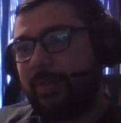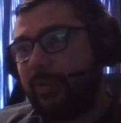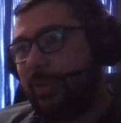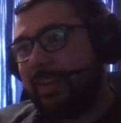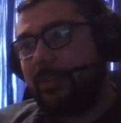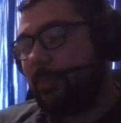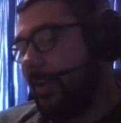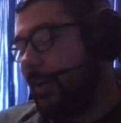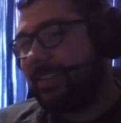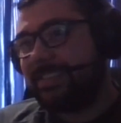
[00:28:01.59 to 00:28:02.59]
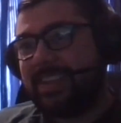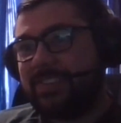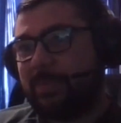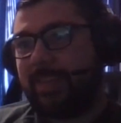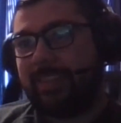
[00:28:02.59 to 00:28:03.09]
You got your
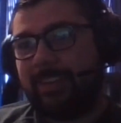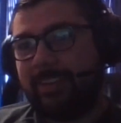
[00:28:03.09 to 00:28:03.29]
prioritization method.